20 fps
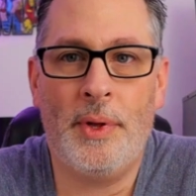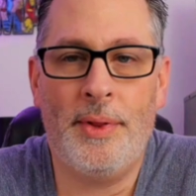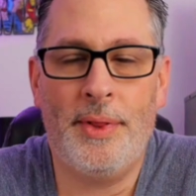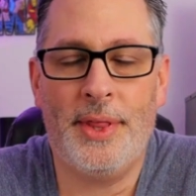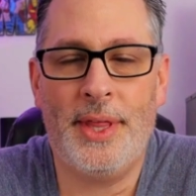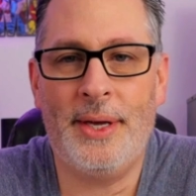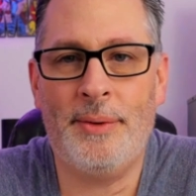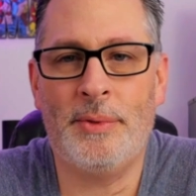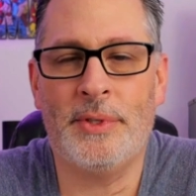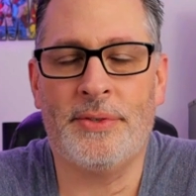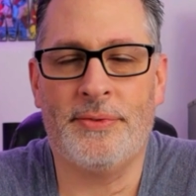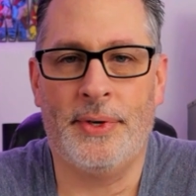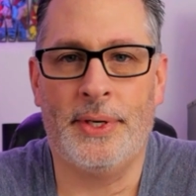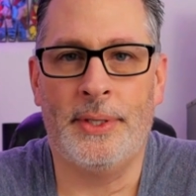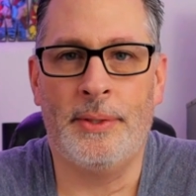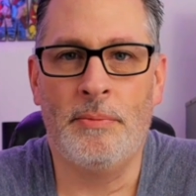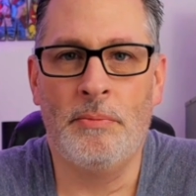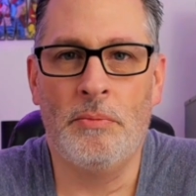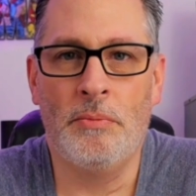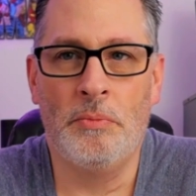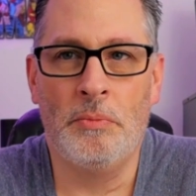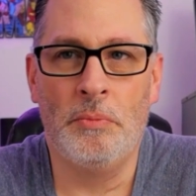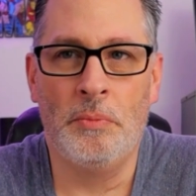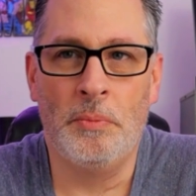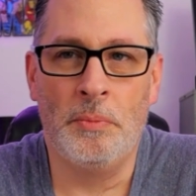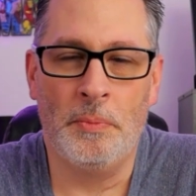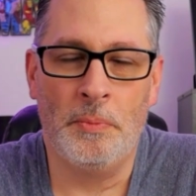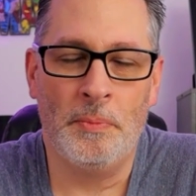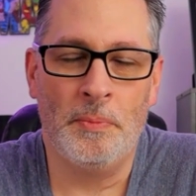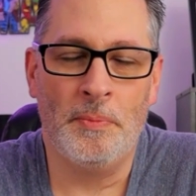Well, that was fun.
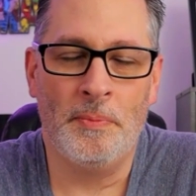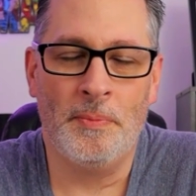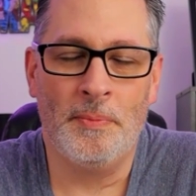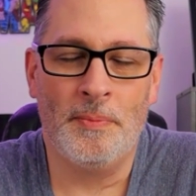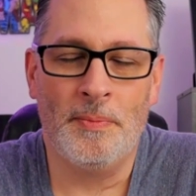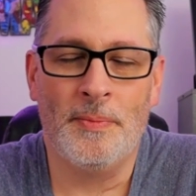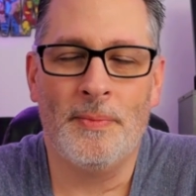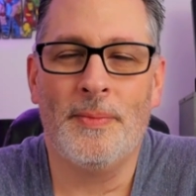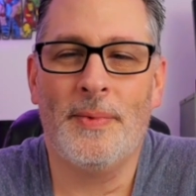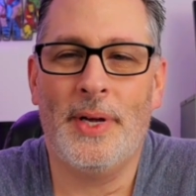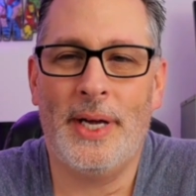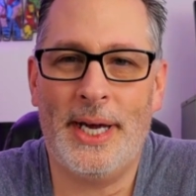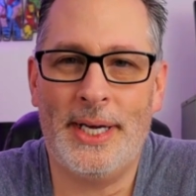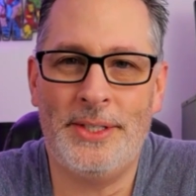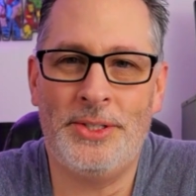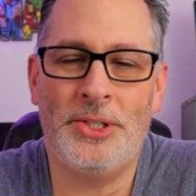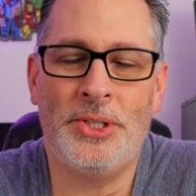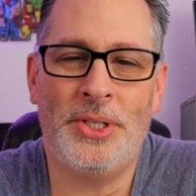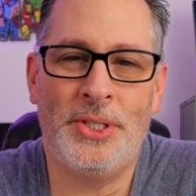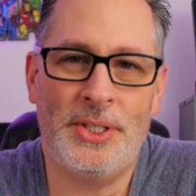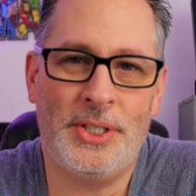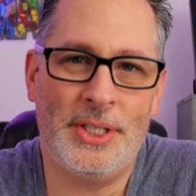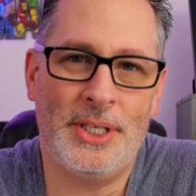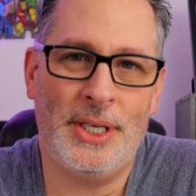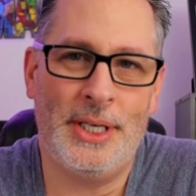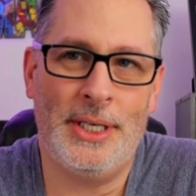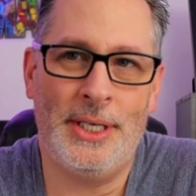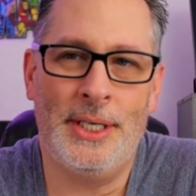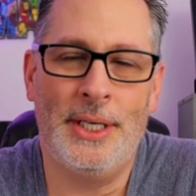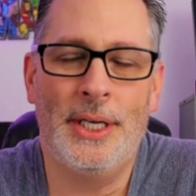As you can
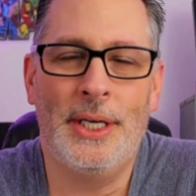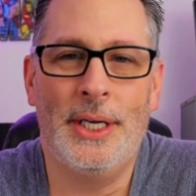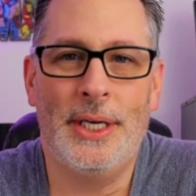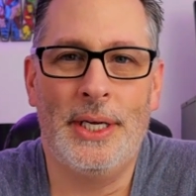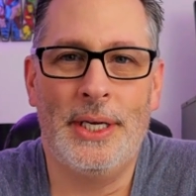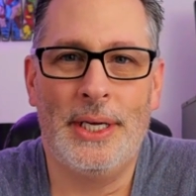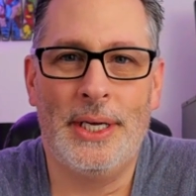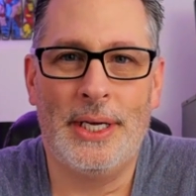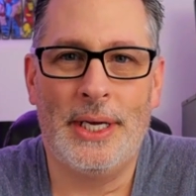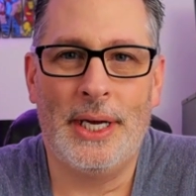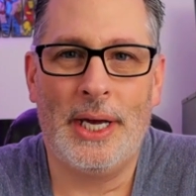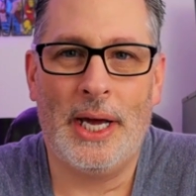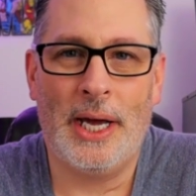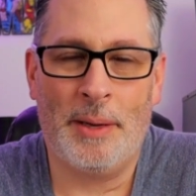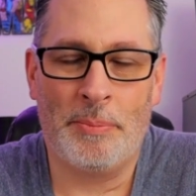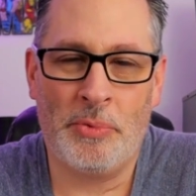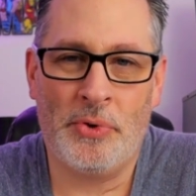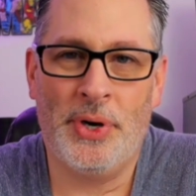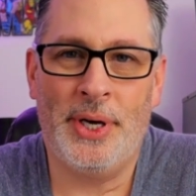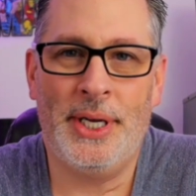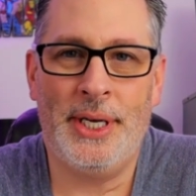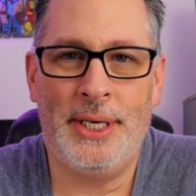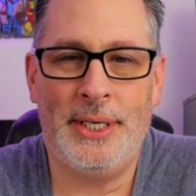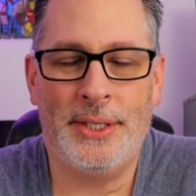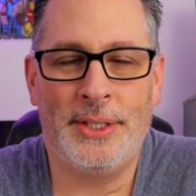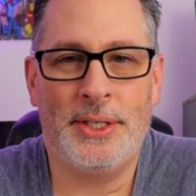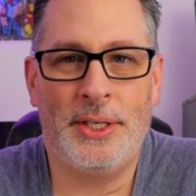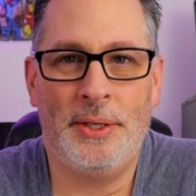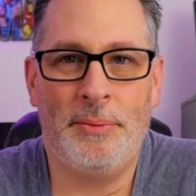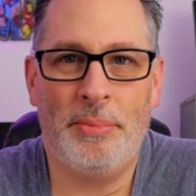see,
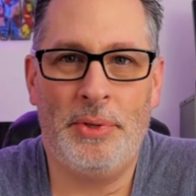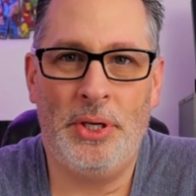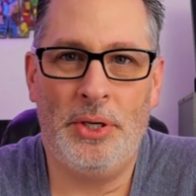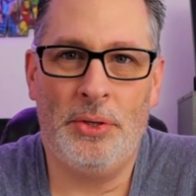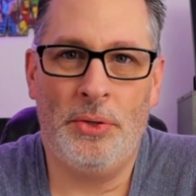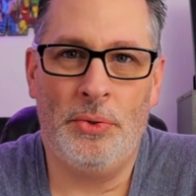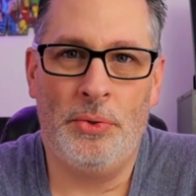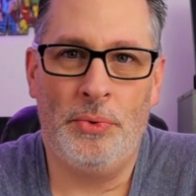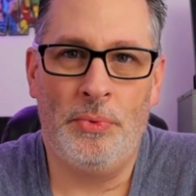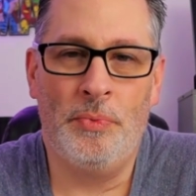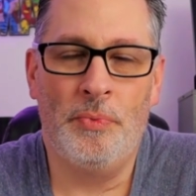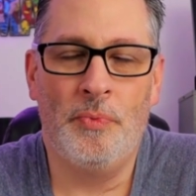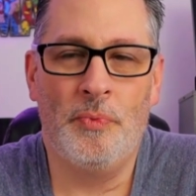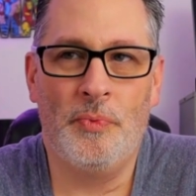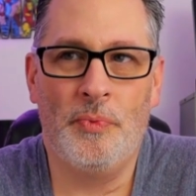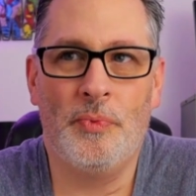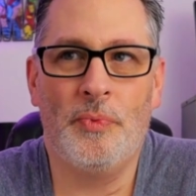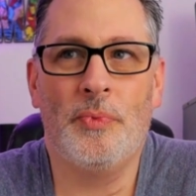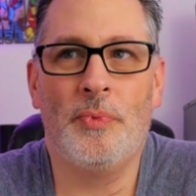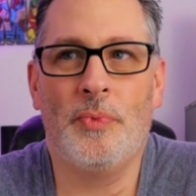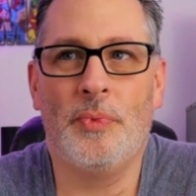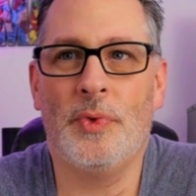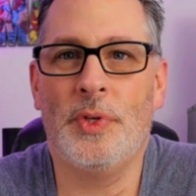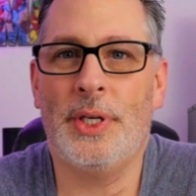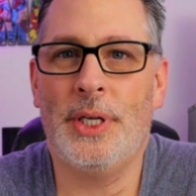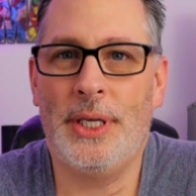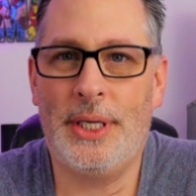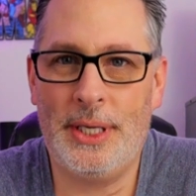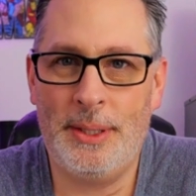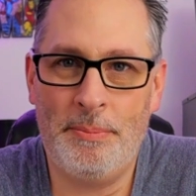upgrading a CPU
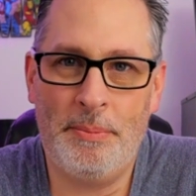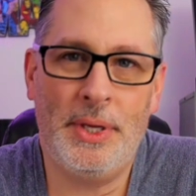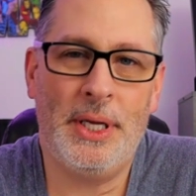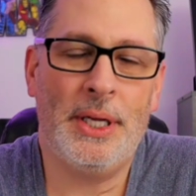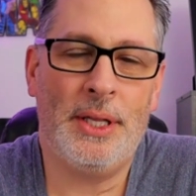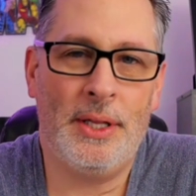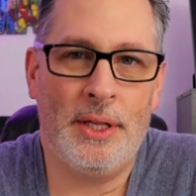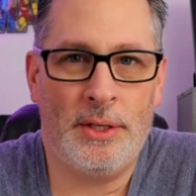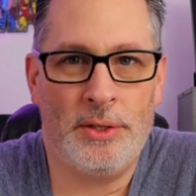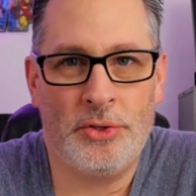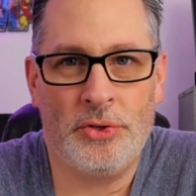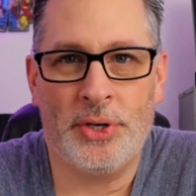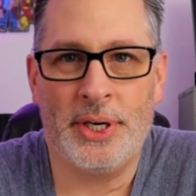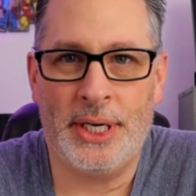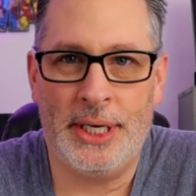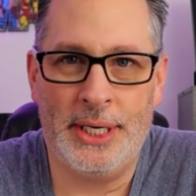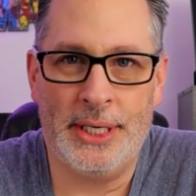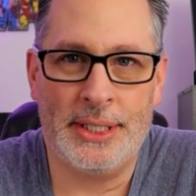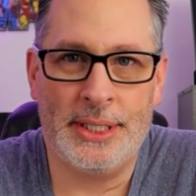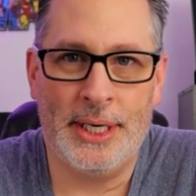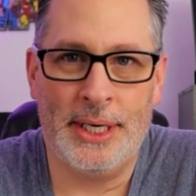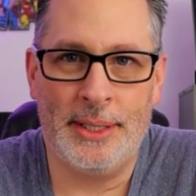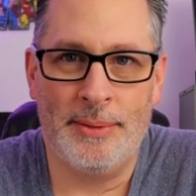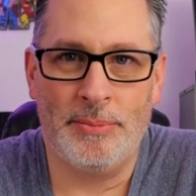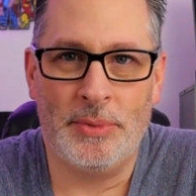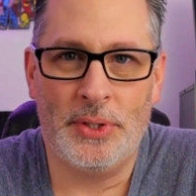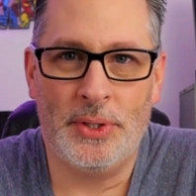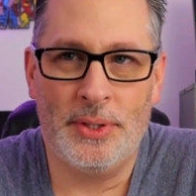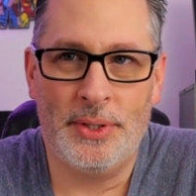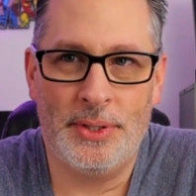can be a little tricky at
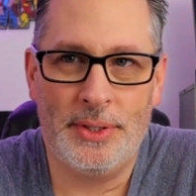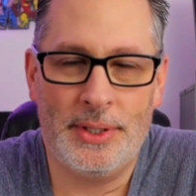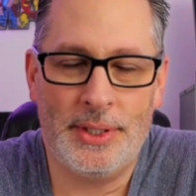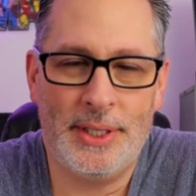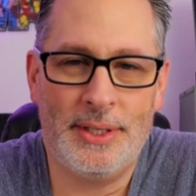times.